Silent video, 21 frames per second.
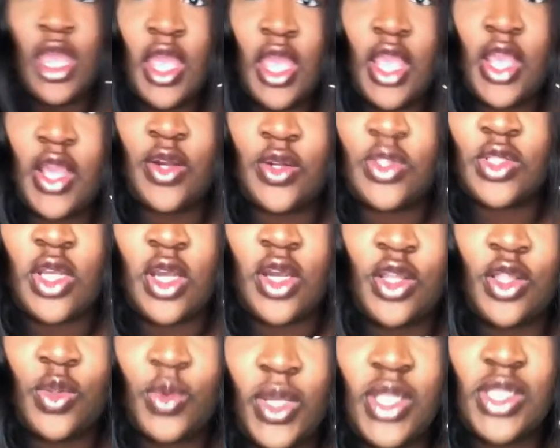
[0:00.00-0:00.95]
It goes
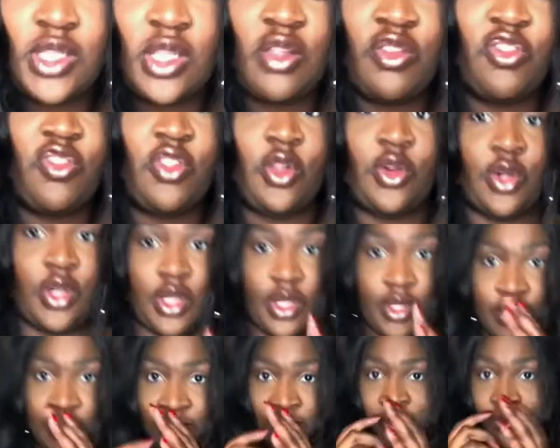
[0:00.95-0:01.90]
all the way to the
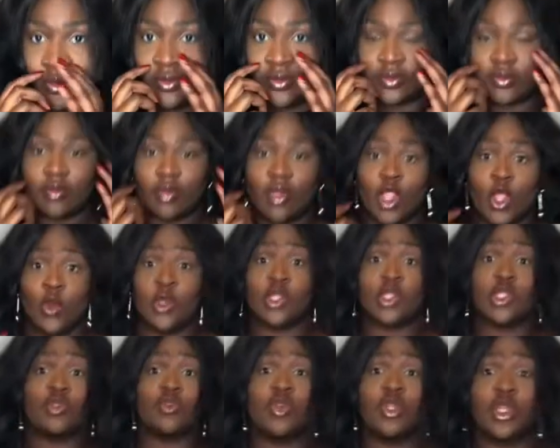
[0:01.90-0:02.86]
floor, which
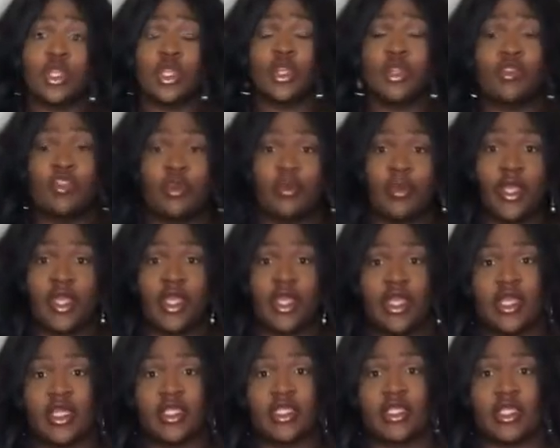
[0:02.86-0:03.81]
is really good for me
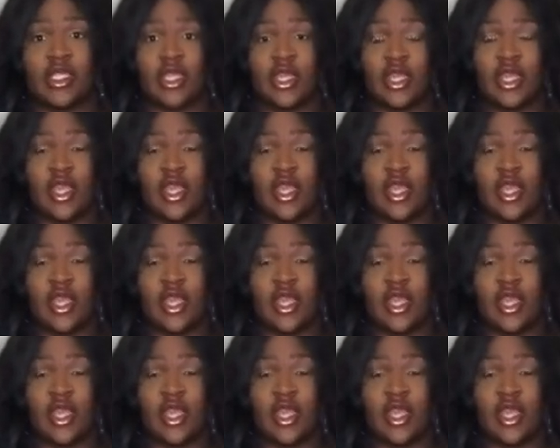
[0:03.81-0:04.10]
because